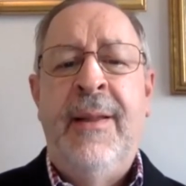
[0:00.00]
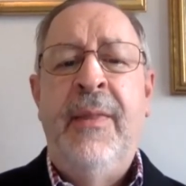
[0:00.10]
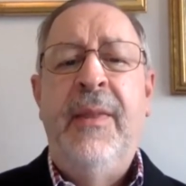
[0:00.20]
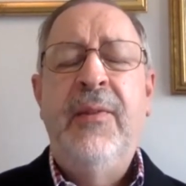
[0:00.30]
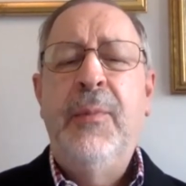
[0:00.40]

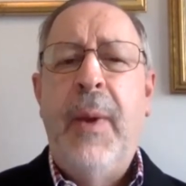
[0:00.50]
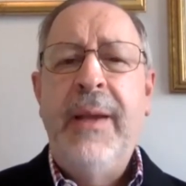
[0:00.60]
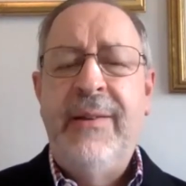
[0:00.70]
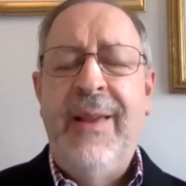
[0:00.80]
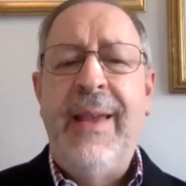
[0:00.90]
This
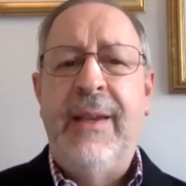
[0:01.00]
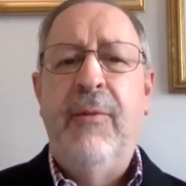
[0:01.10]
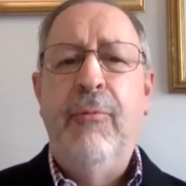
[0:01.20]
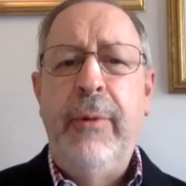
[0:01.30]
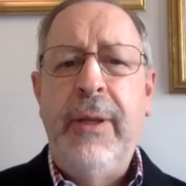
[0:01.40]
might take
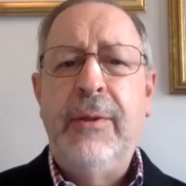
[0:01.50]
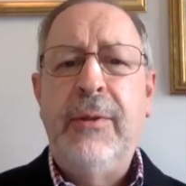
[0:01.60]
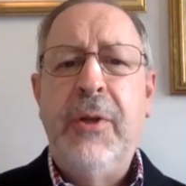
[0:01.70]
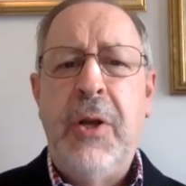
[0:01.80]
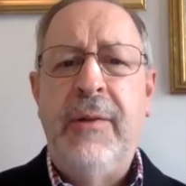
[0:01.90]
real
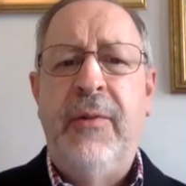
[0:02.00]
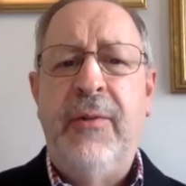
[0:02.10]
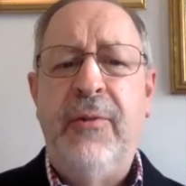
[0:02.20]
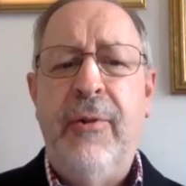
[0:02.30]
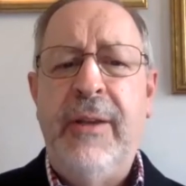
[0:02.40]

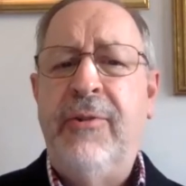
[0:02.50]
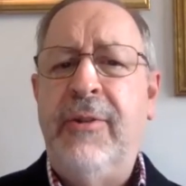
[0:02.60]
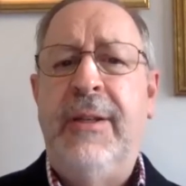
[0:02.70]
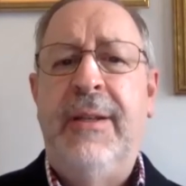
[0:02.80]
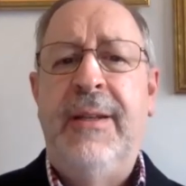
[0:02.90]

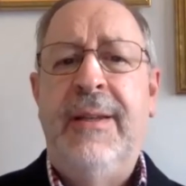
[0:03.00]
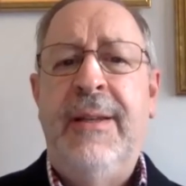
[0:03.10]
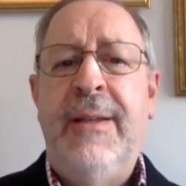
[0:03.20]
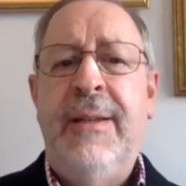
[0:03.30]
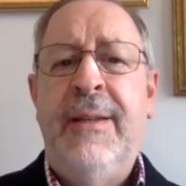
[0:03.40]
concentration,
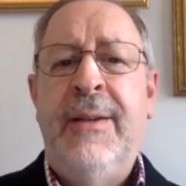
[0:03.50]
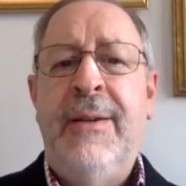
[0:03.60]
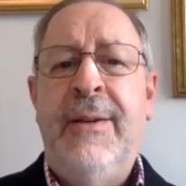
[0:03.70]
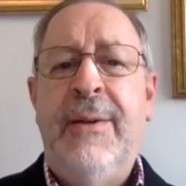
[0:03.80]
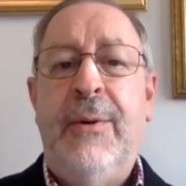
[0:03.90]

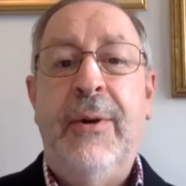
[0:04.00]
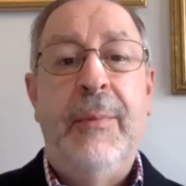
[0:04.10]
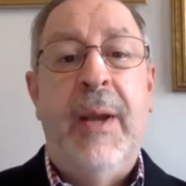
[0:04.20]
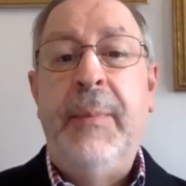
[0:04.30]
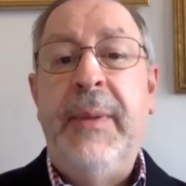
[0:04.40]
or it
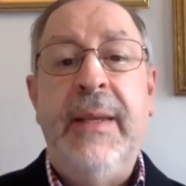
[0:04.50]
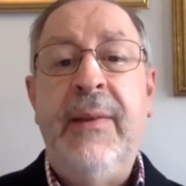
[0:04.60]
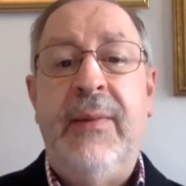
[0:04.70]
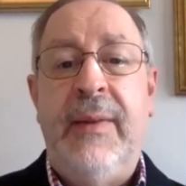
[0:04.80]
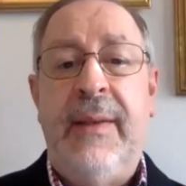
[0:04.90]
might be
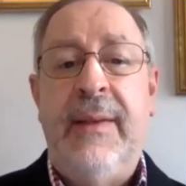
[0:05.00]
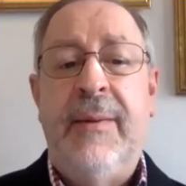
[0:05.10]
easy.